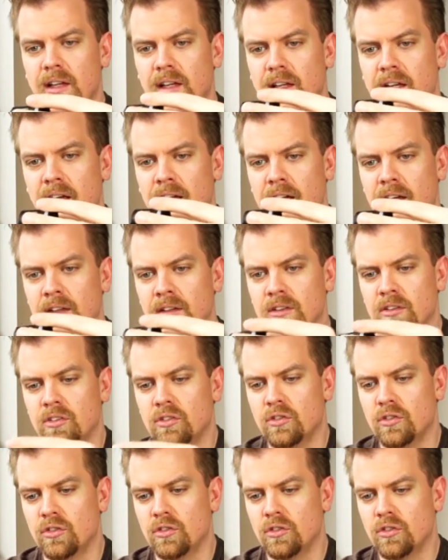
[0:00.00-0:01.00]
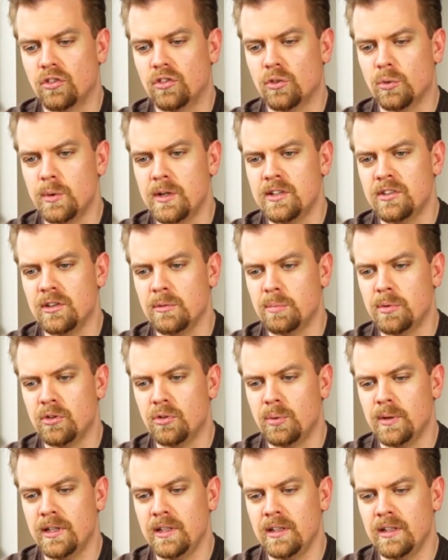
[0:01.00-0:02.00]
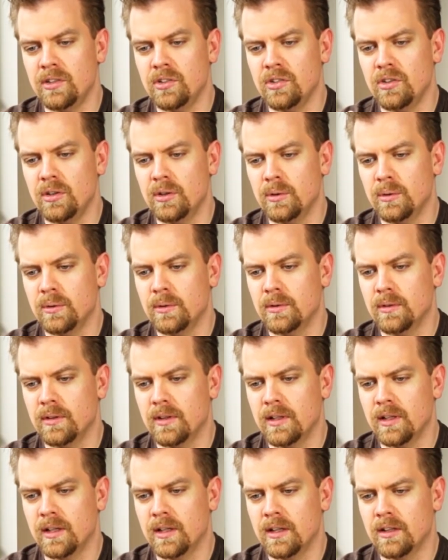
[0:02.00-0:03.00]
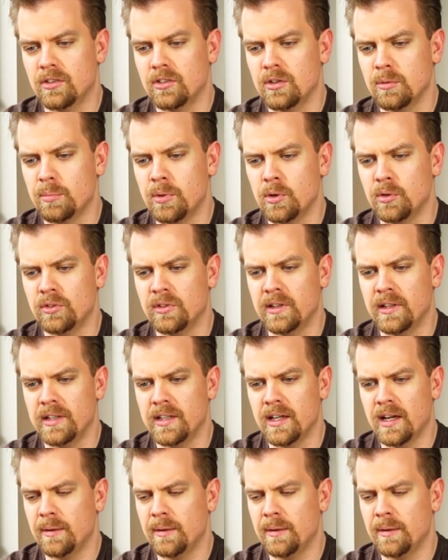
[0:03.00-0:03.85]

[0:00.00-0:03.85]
and squeeze it between these two, supposedly.